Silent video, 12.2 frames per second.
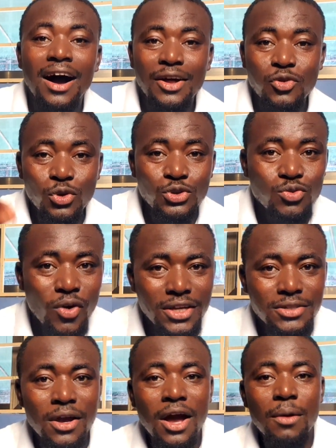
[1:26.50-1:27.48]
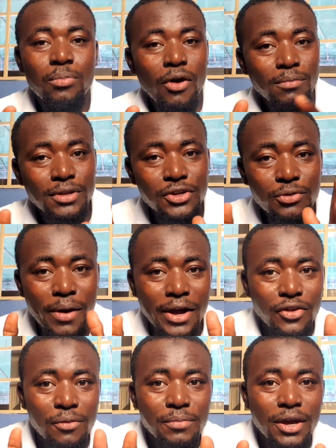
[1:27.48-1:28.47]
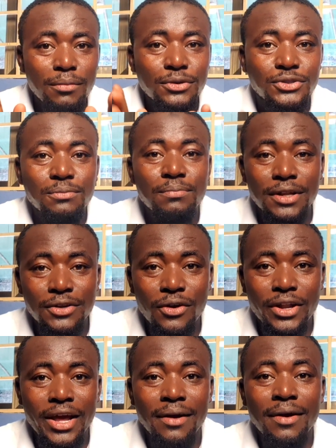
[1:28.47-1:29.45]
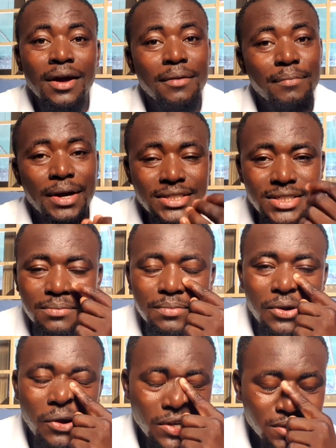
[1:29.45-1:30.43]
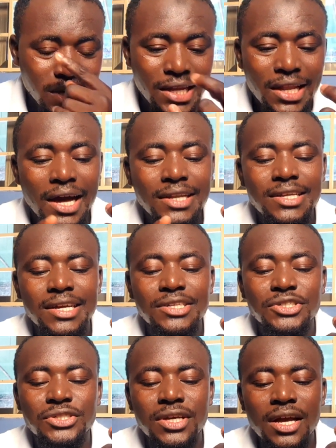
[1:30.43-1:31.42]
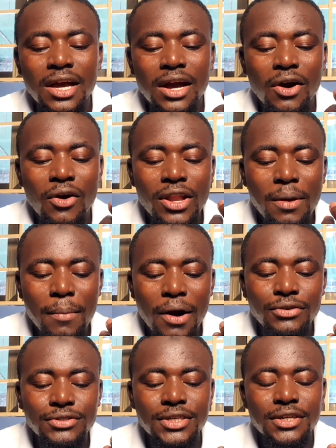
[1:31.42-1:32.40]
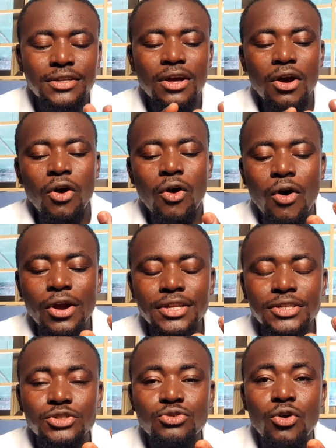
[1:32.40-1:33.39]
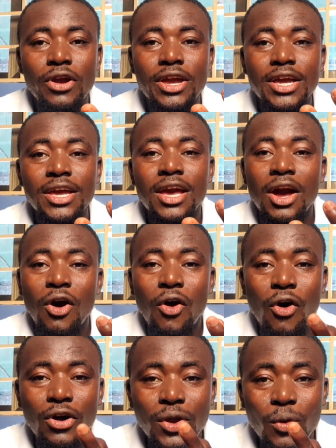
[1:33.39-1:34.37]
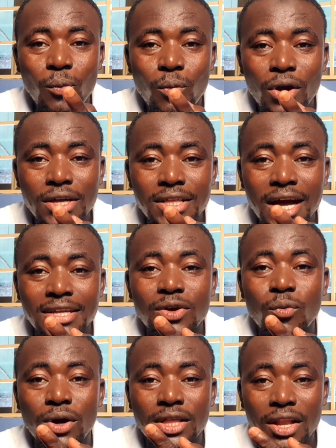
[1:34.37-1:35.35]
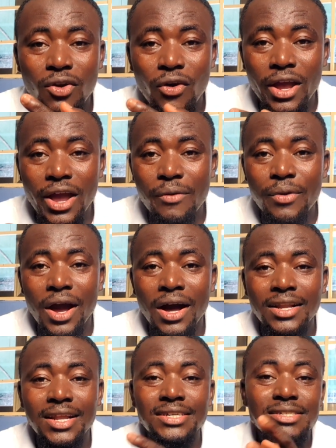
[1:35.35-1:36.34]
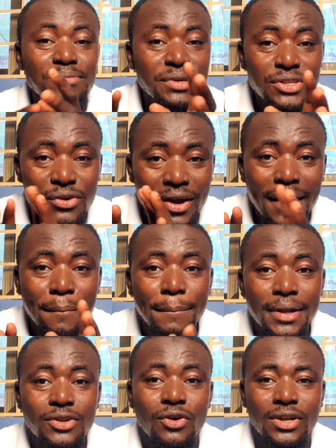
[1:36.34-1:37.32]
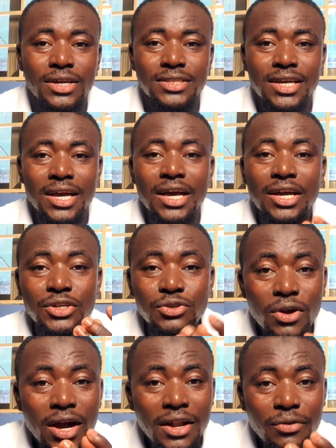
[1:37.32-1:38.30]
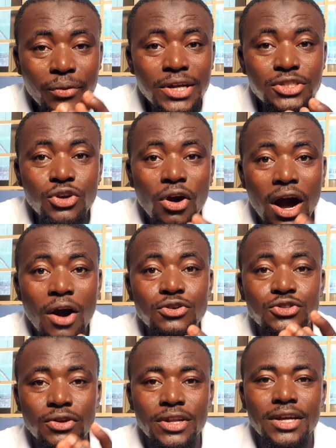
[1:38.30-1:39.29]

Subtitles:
Those ones probably you might not be able to build on it. But because a land is on a mountain or it is rocky or it's at the waterlogged area, doesn't mean you can't build on it. You can raise your house on